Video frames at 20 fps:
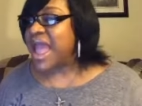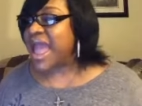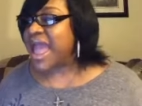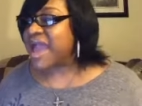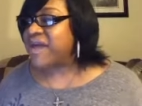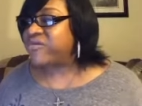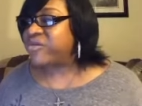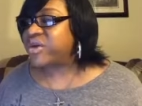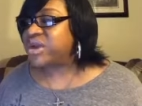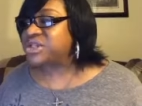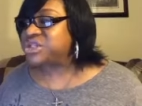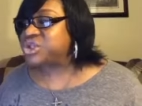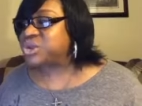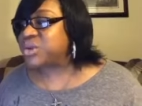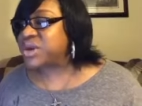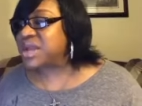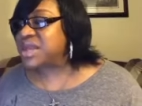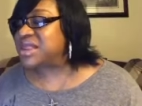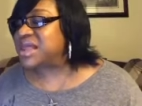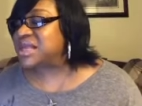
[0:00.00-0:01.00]
every
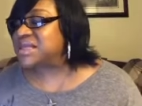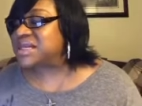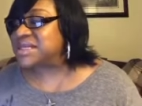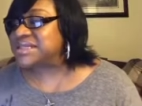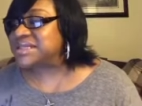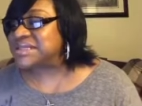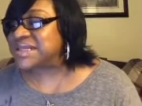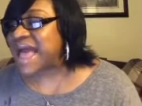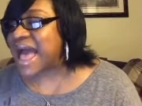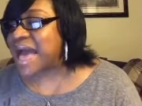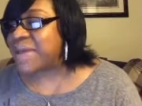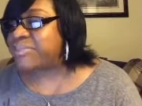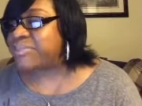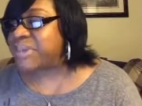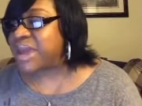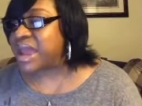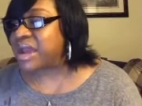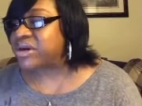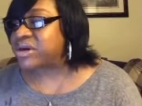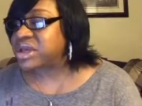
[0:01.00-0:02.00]
tree that does not
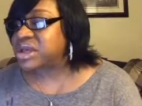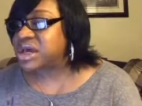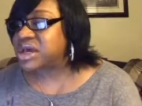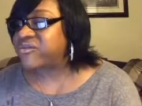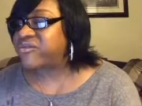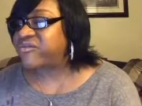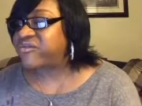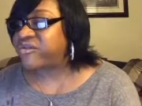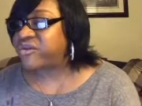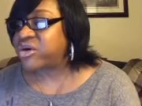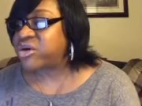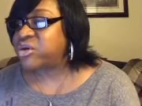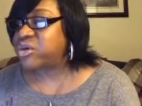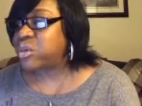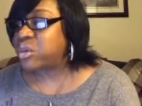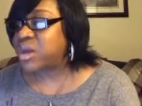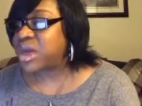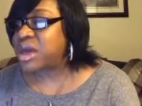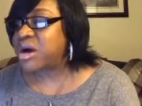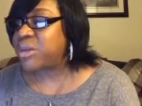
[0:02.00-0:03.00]
bear good fruit
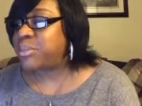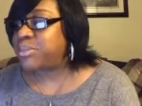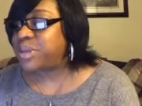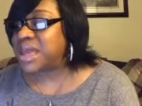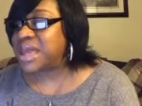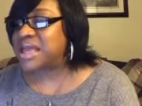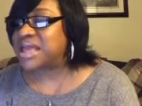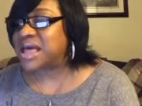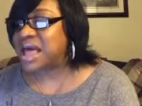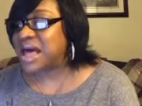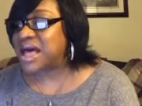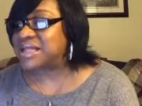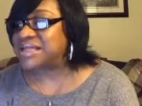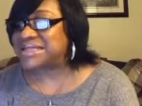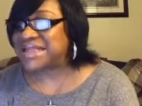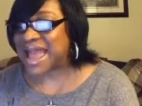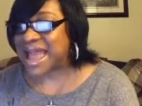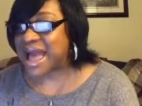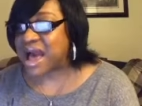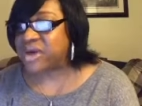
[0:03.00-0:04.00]
will be
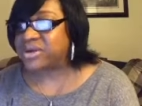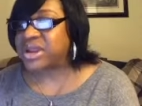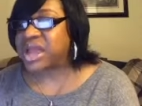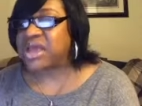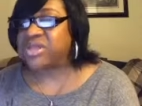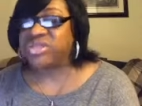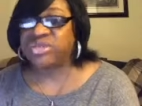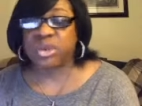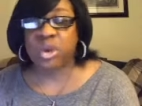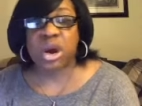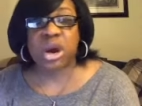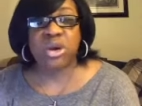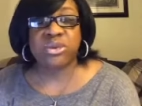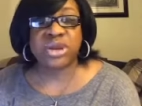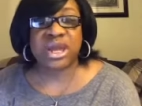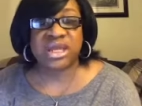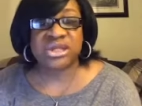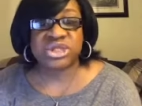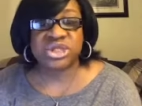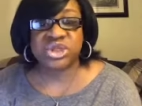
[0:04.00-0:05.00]
cut down and
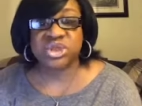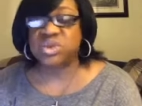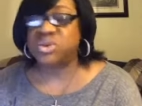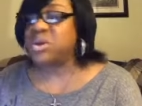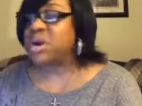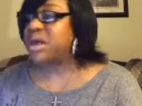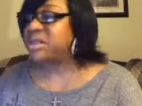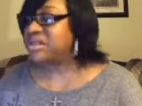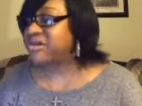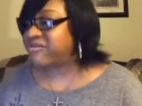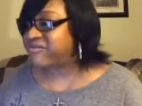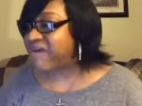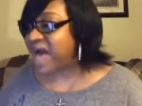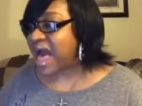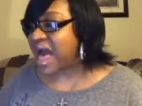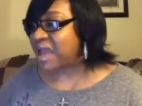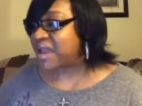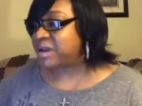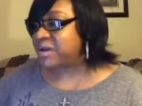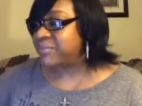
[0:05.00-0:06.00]
thrown into the
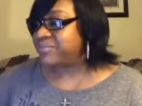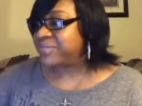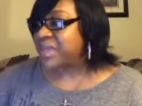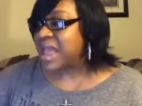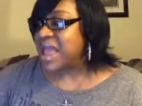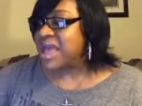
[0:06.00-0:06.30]
fire.